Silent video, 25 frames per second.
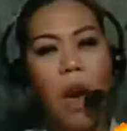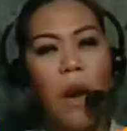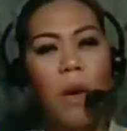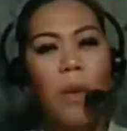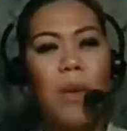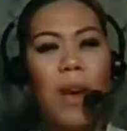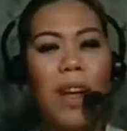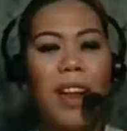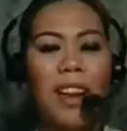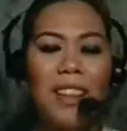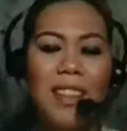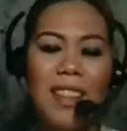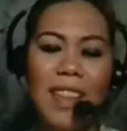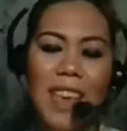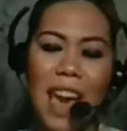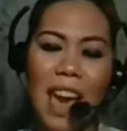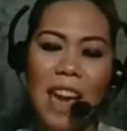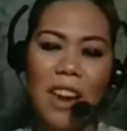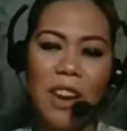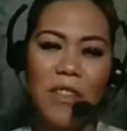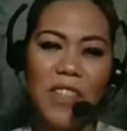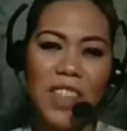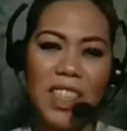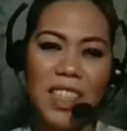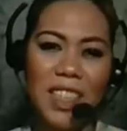Well, in the
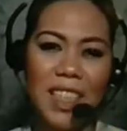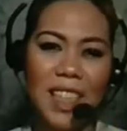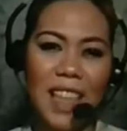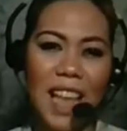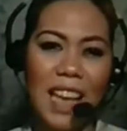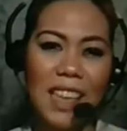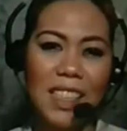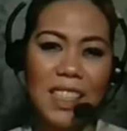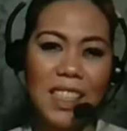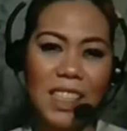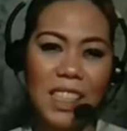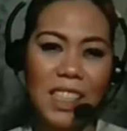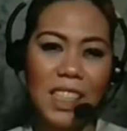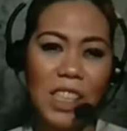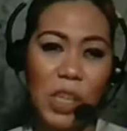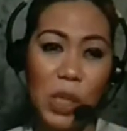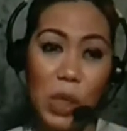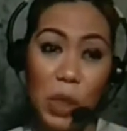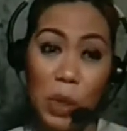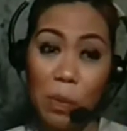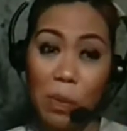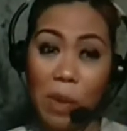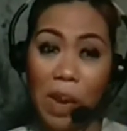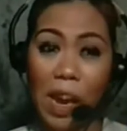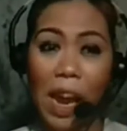end of this lesson,
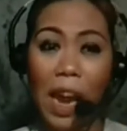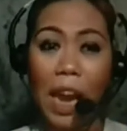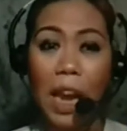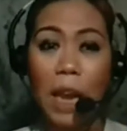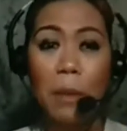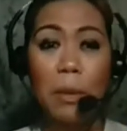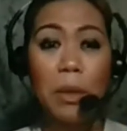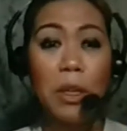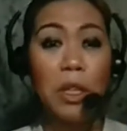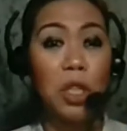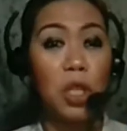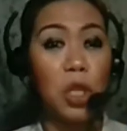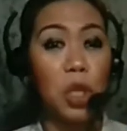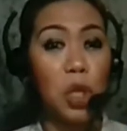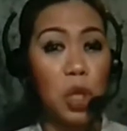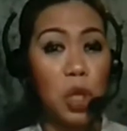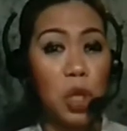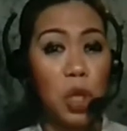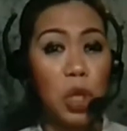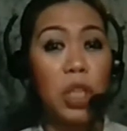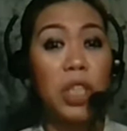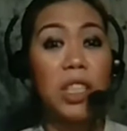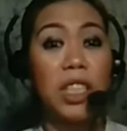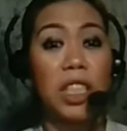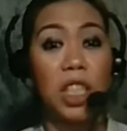you'll be able
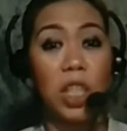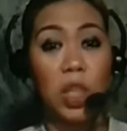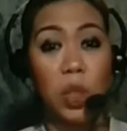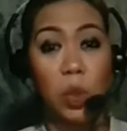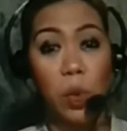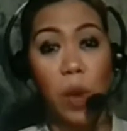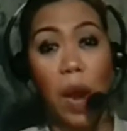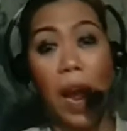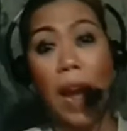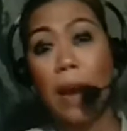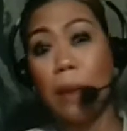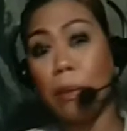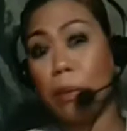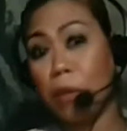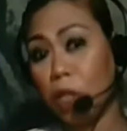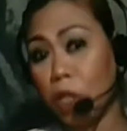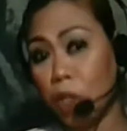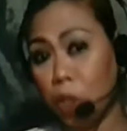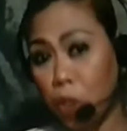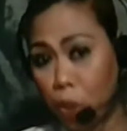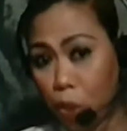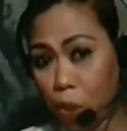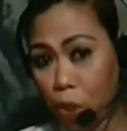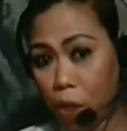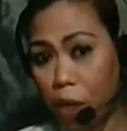to describe the
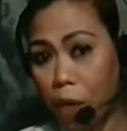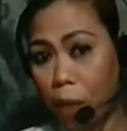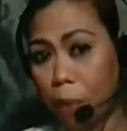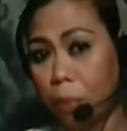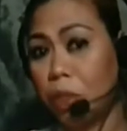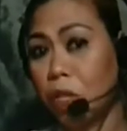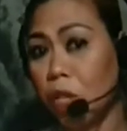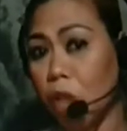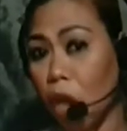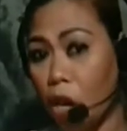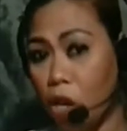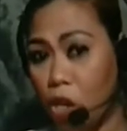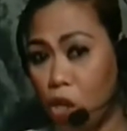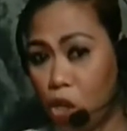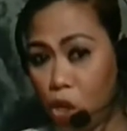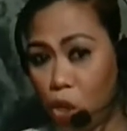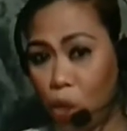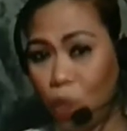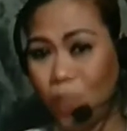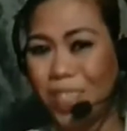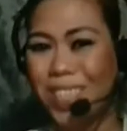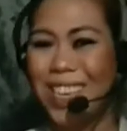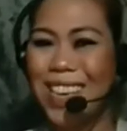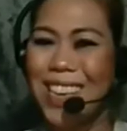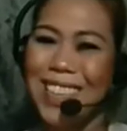terms
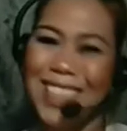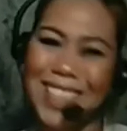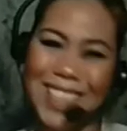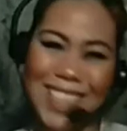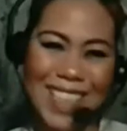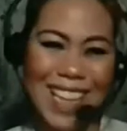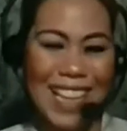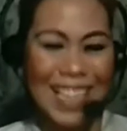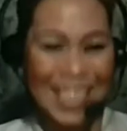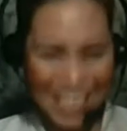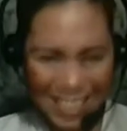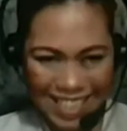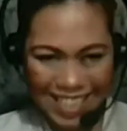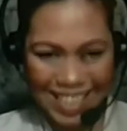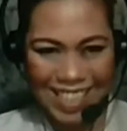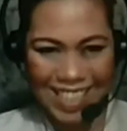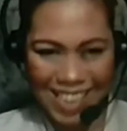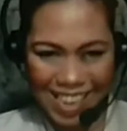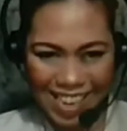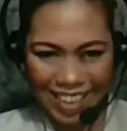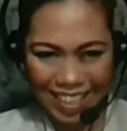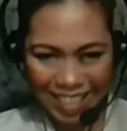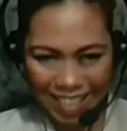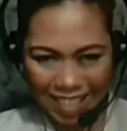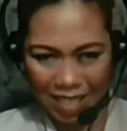used in
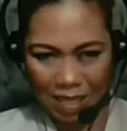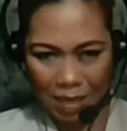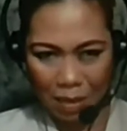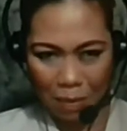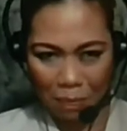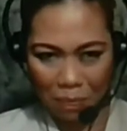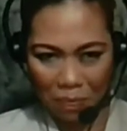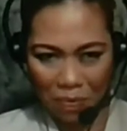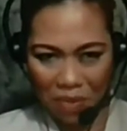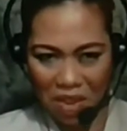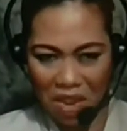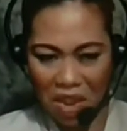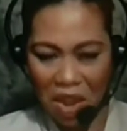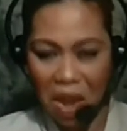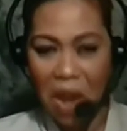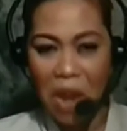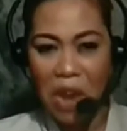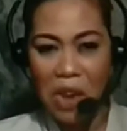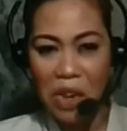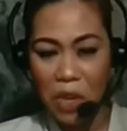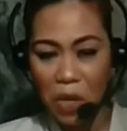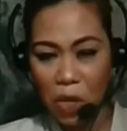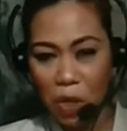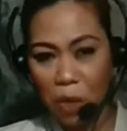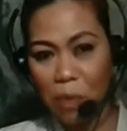statistics.
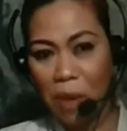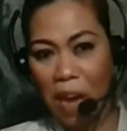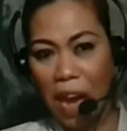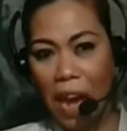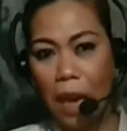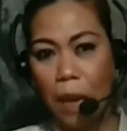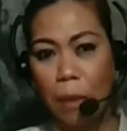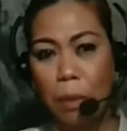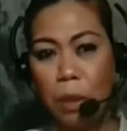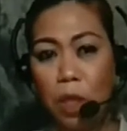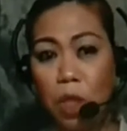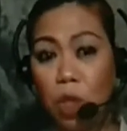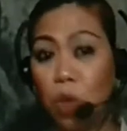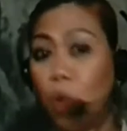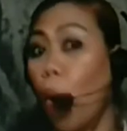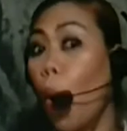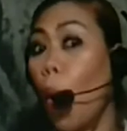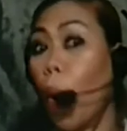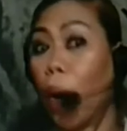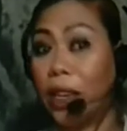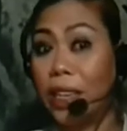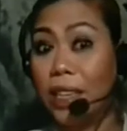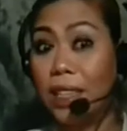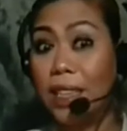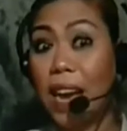You'll be able to
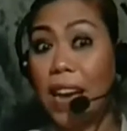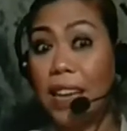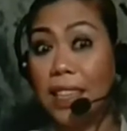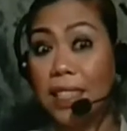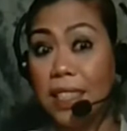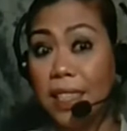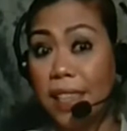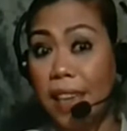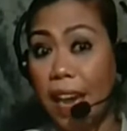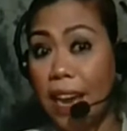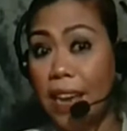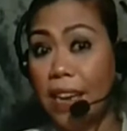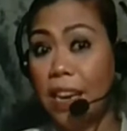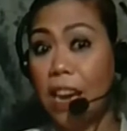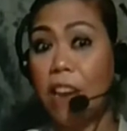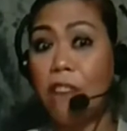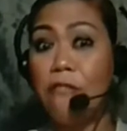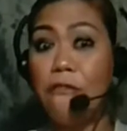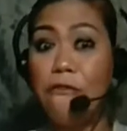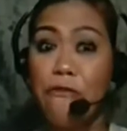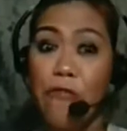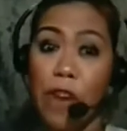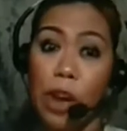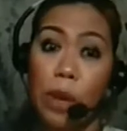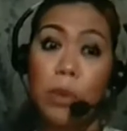organize data
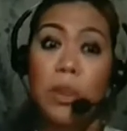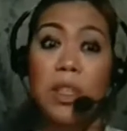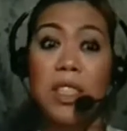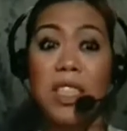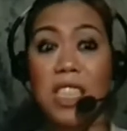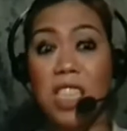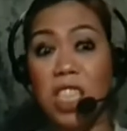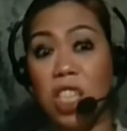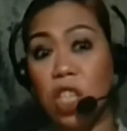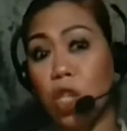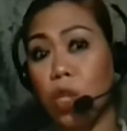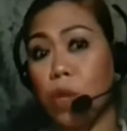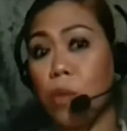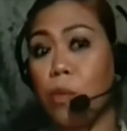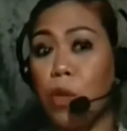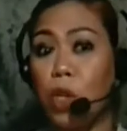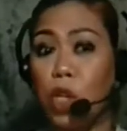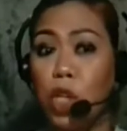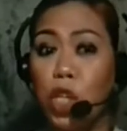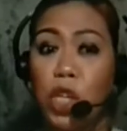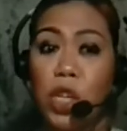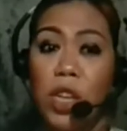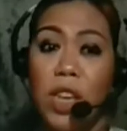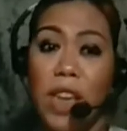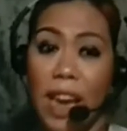in frequency
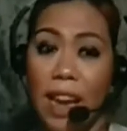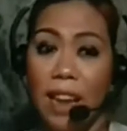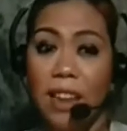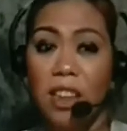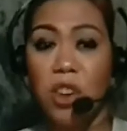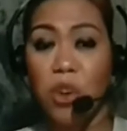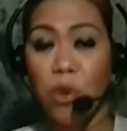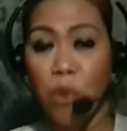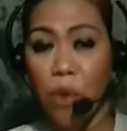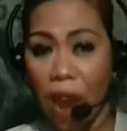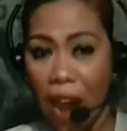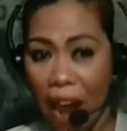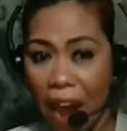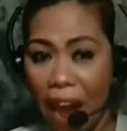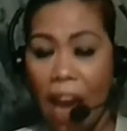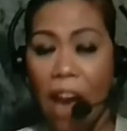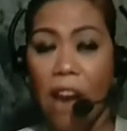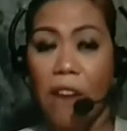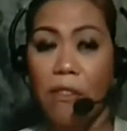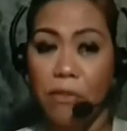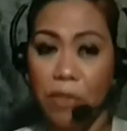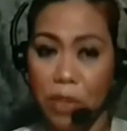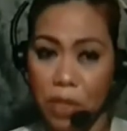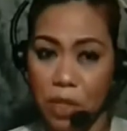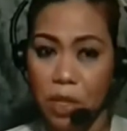distribution and
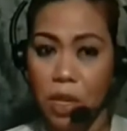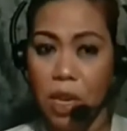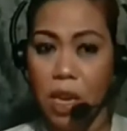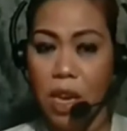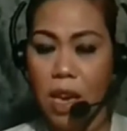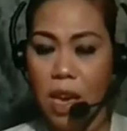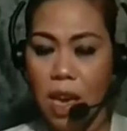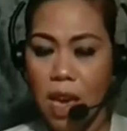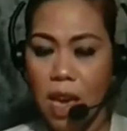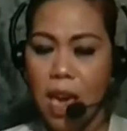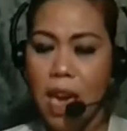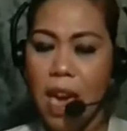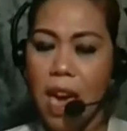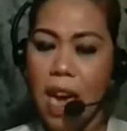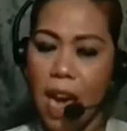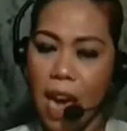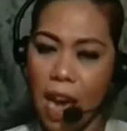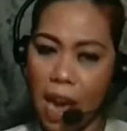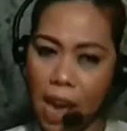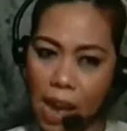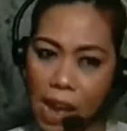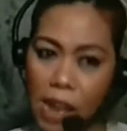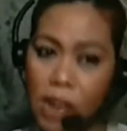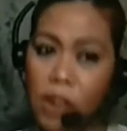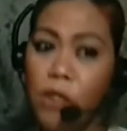graphs.
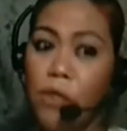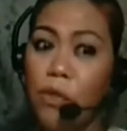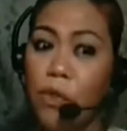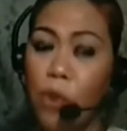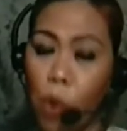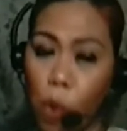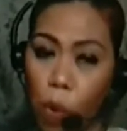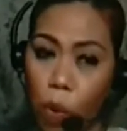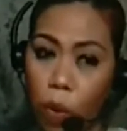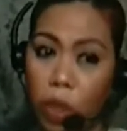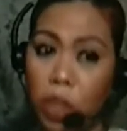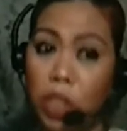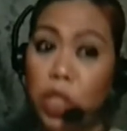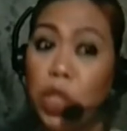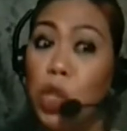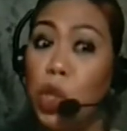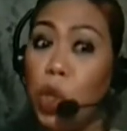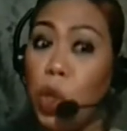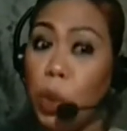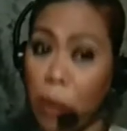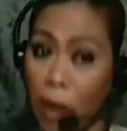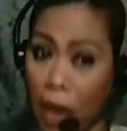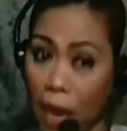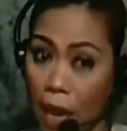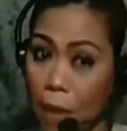And, of course,
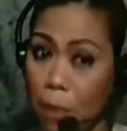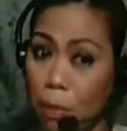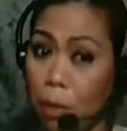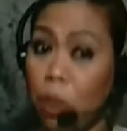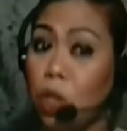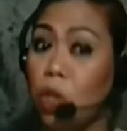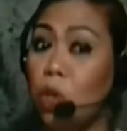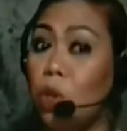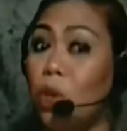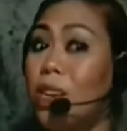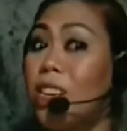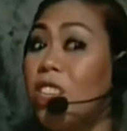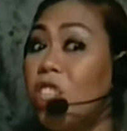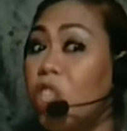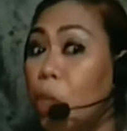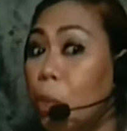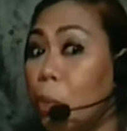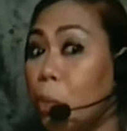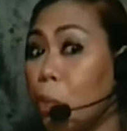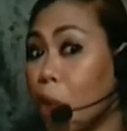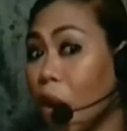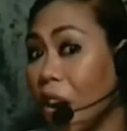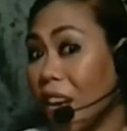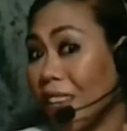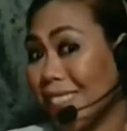you'll be able to
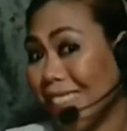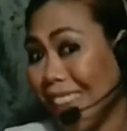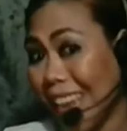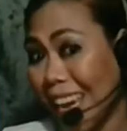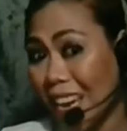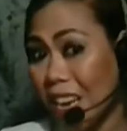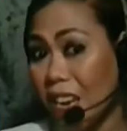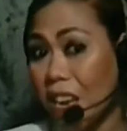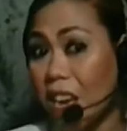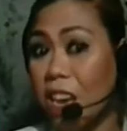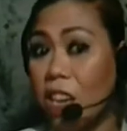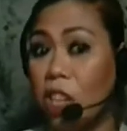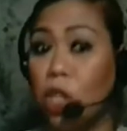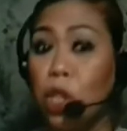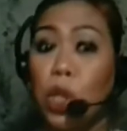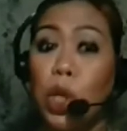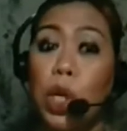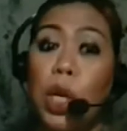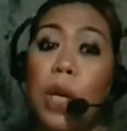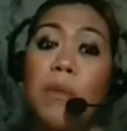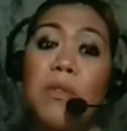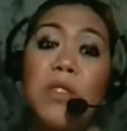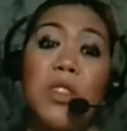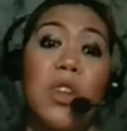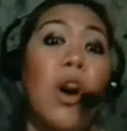interpret data in
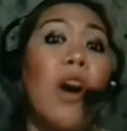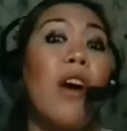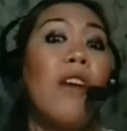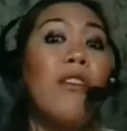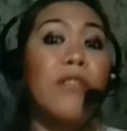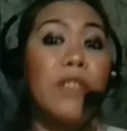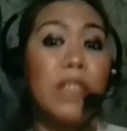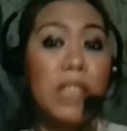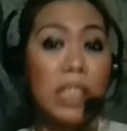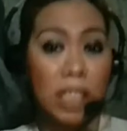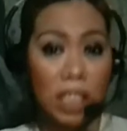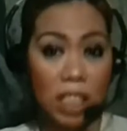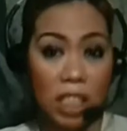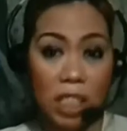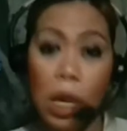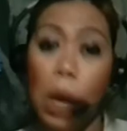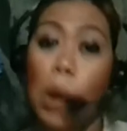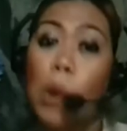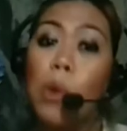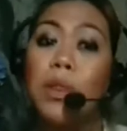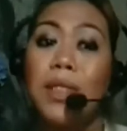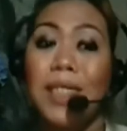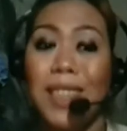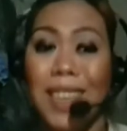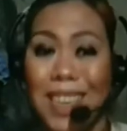terms of
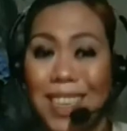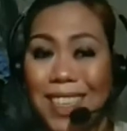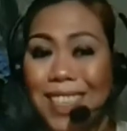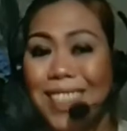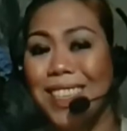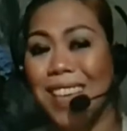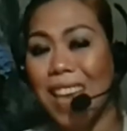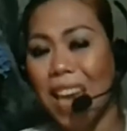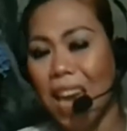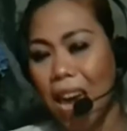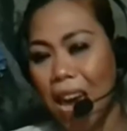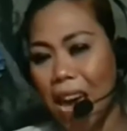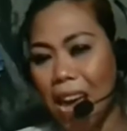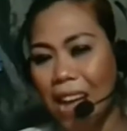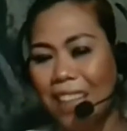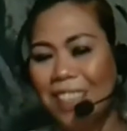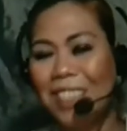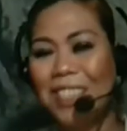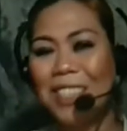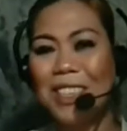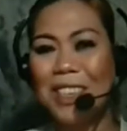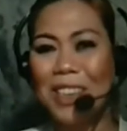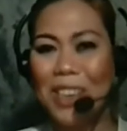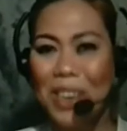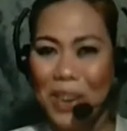kurtosis and
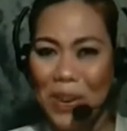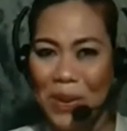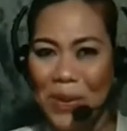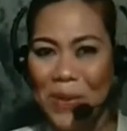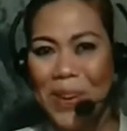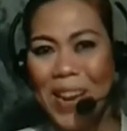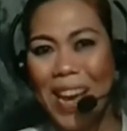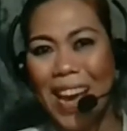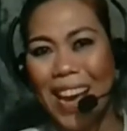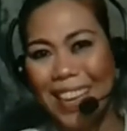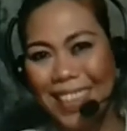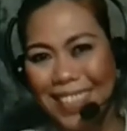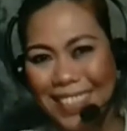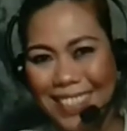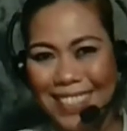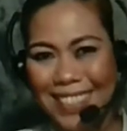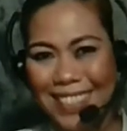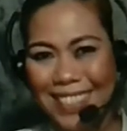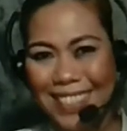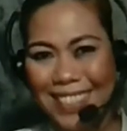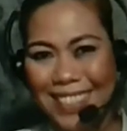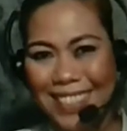skewness.